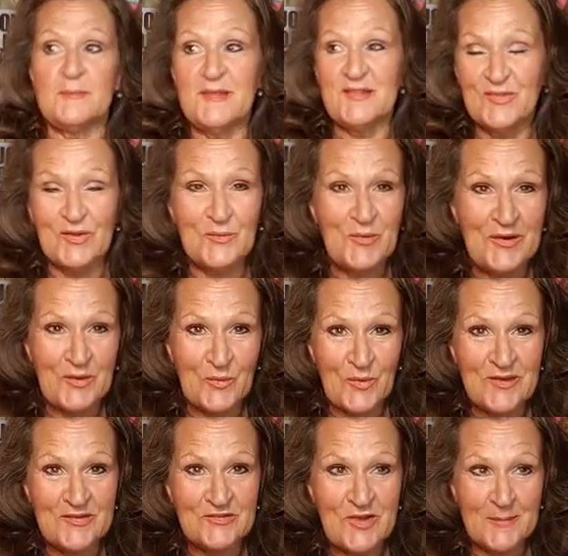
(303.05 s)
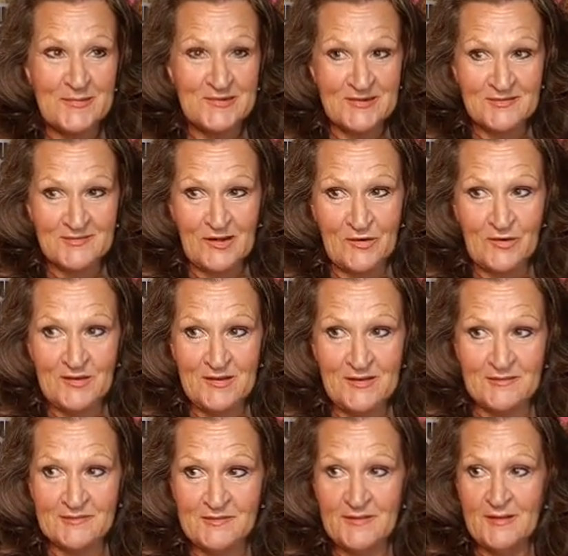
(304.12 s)
I mean, look what a great job it does on our
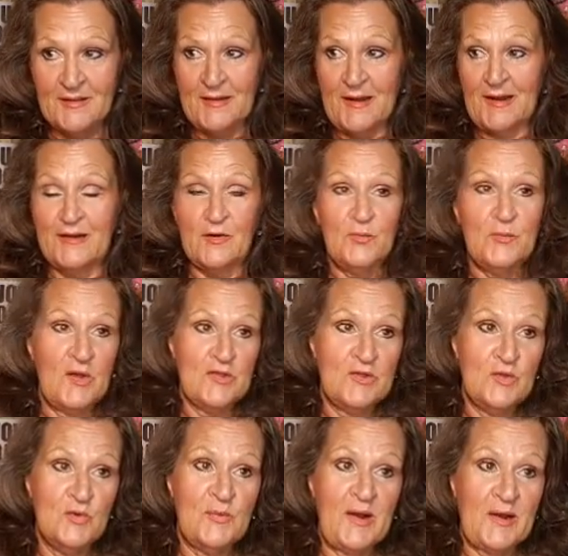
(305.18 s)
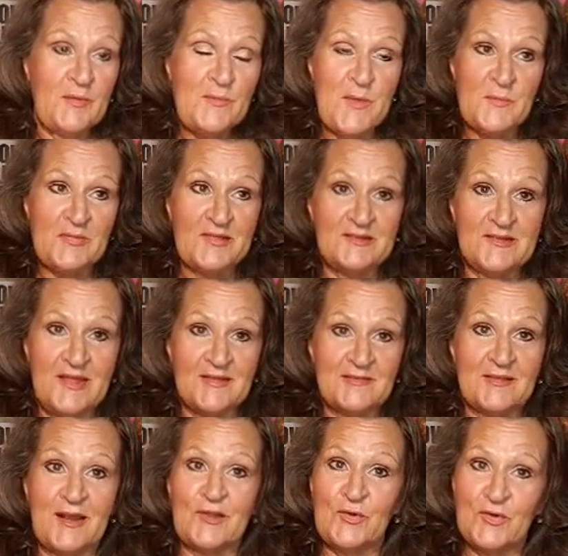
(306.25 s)
kids. I don't know about you, but I remember the
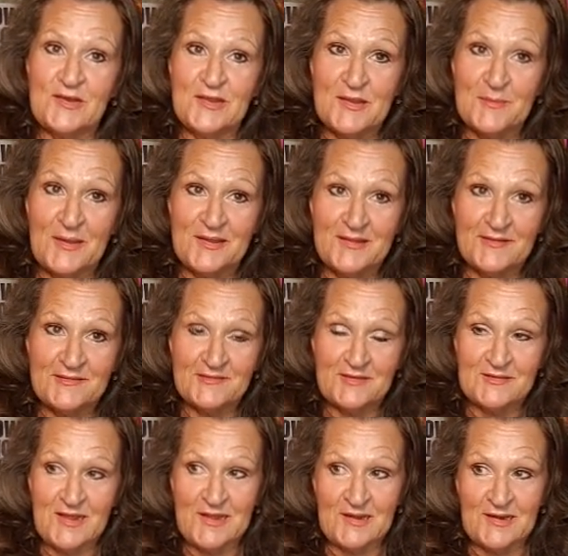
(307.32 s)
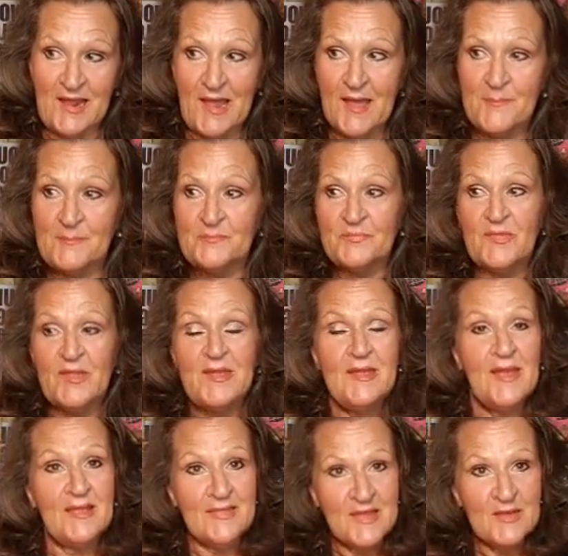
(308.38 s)
days that I couldn't get my kids to take a nap,
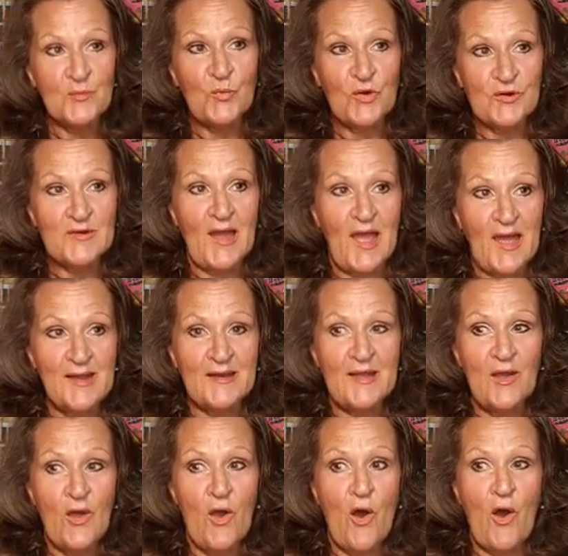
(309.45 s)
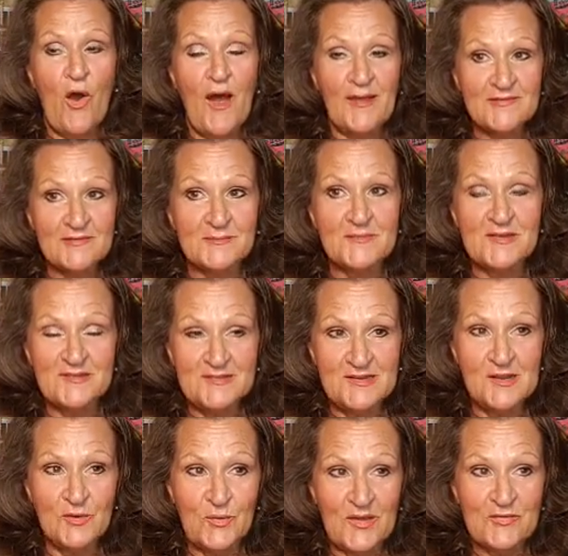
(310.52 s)
and they were not awesome to
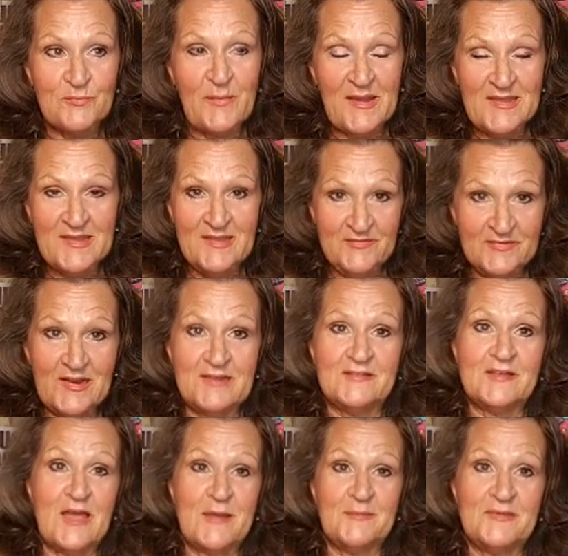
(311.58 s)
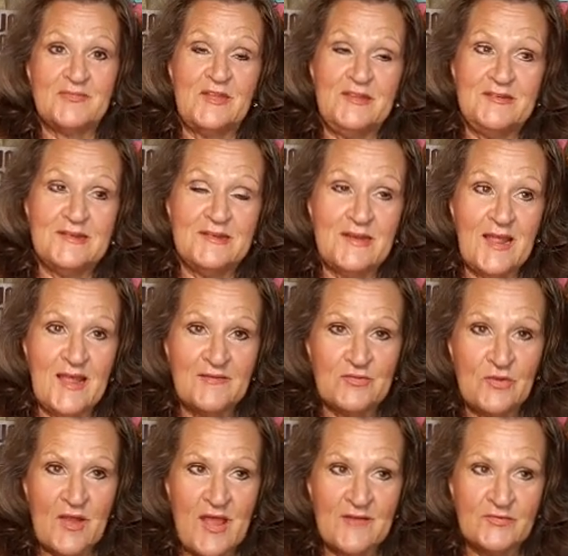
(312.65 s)
deal with by evening time if they didn't have
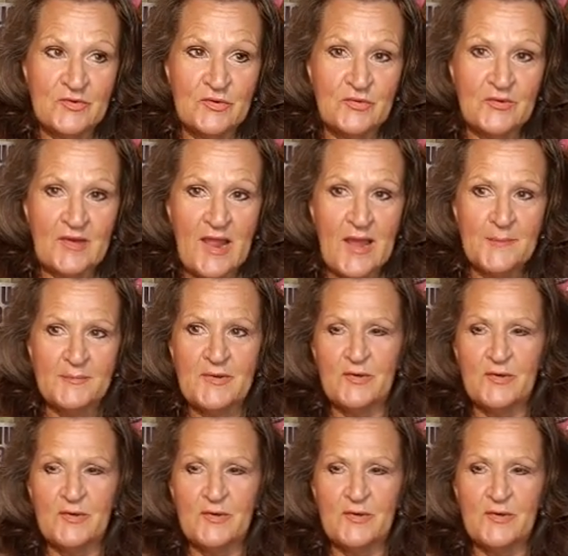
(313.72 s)
their afternoon nap.